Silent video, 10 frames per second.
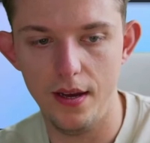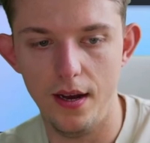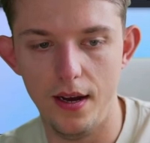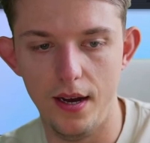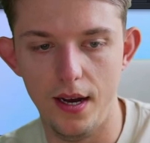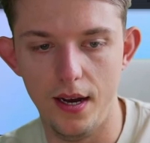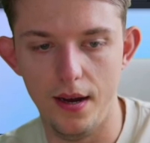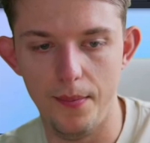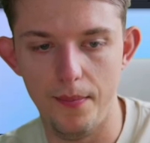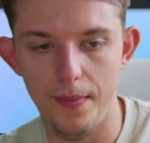
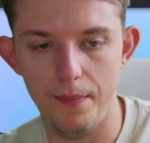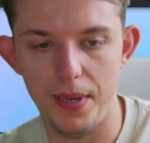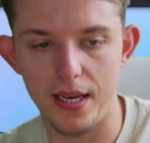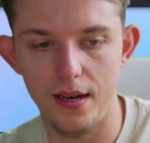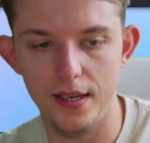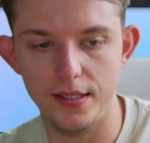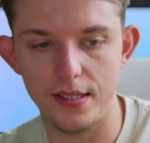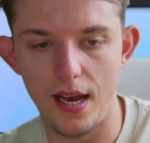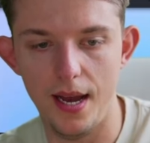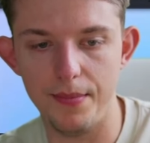because
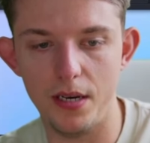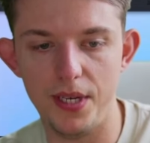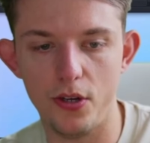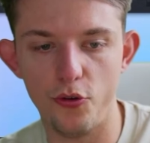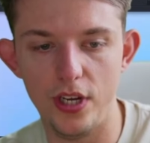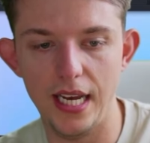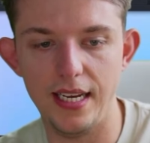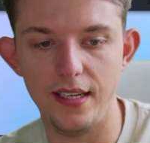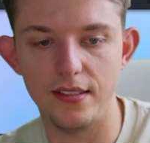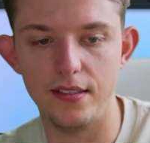I'm going to be
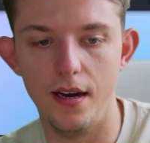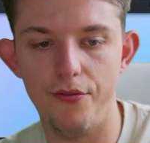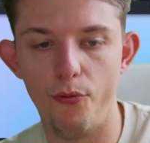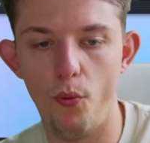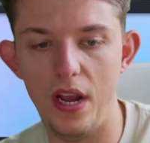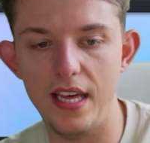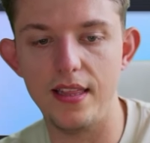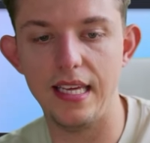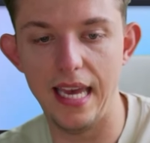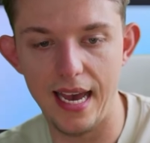creating stuff
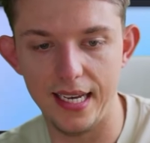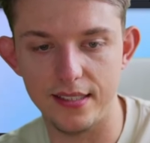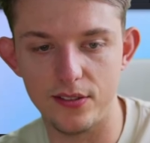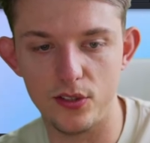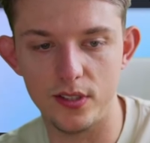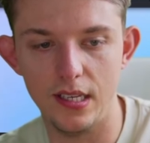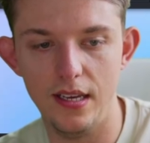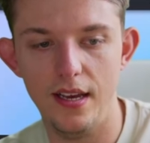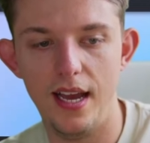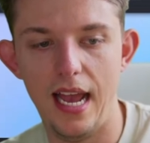with guests,
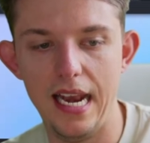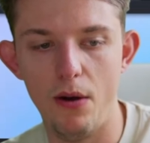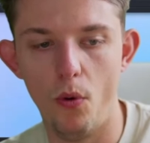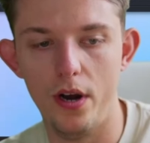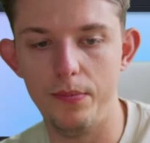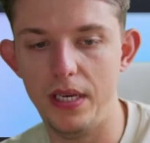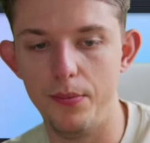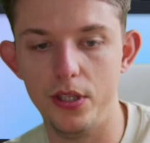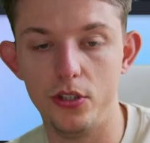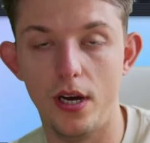and I want to be able
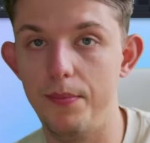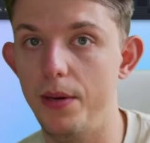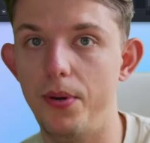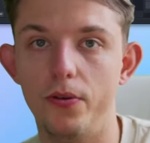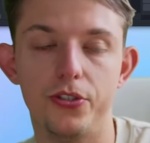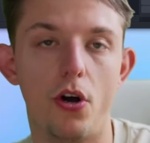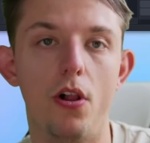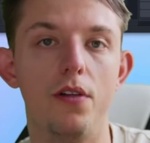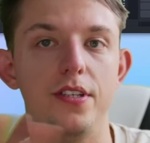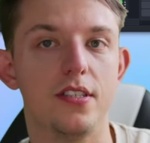to, I'm going to post, all
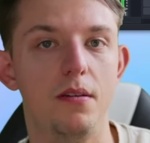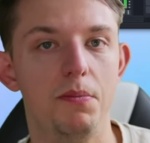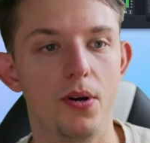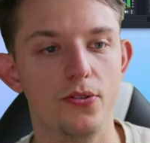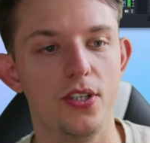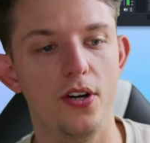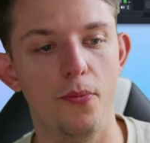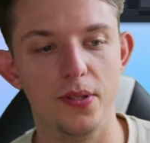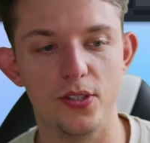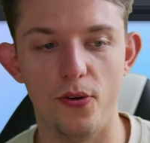of it's going to be posted
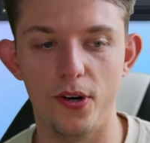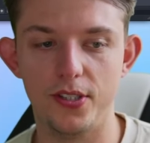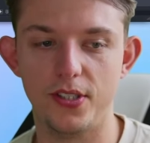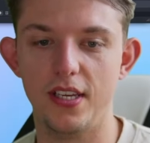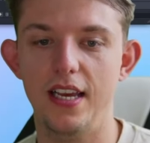open source.